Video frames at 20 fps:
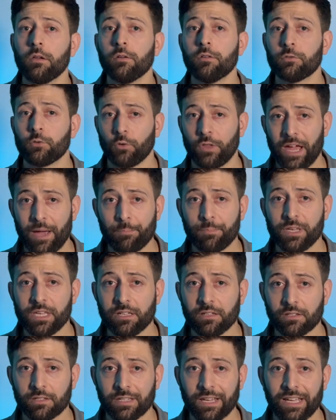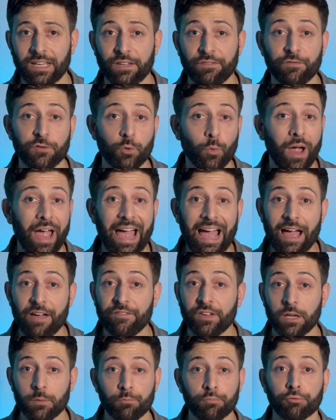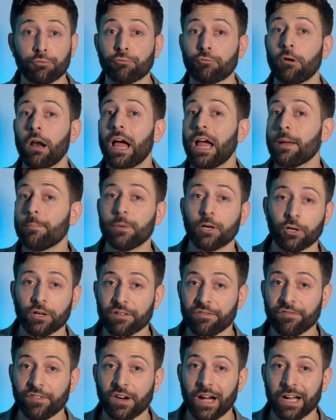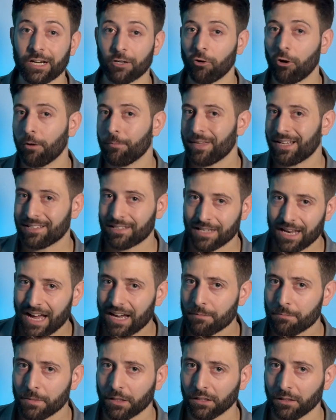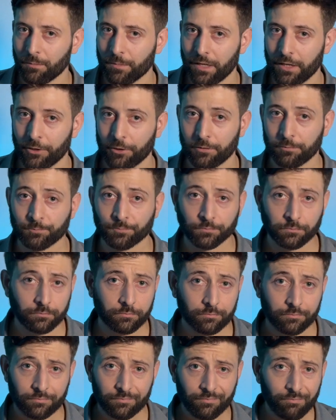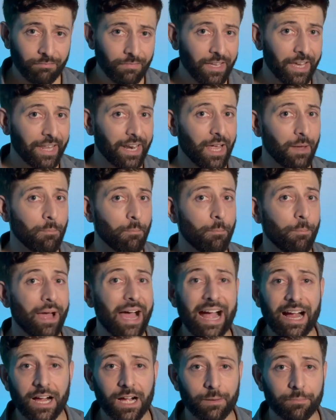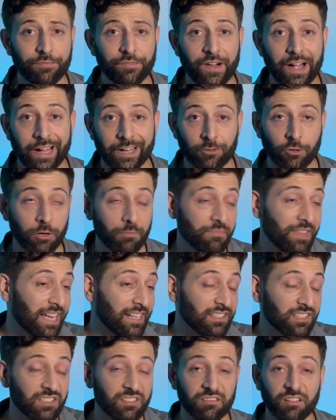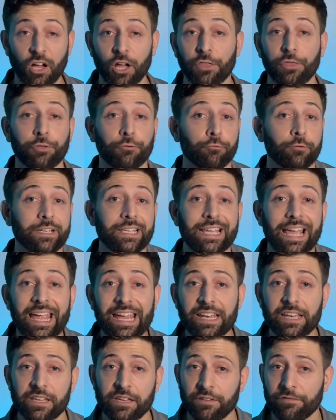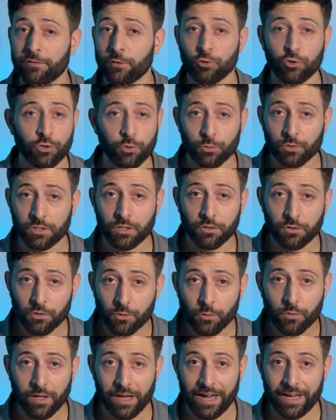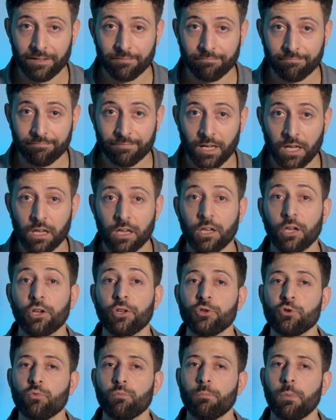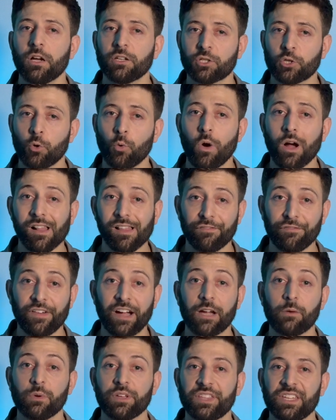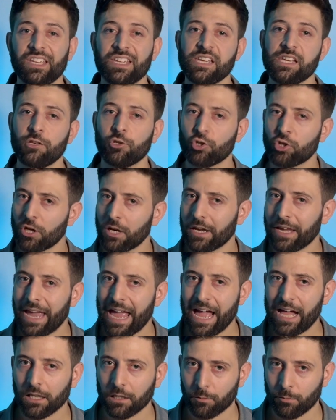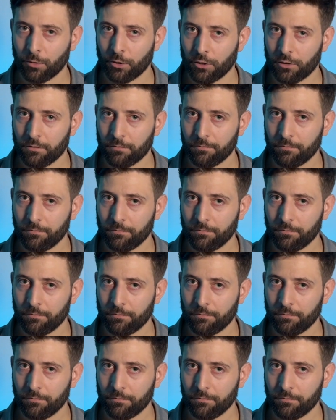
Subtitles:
So that being said, if you have a primary firearm that's 9mm and a backup firearm that's a 380, if you choose to do that, you must qualify with each caliber.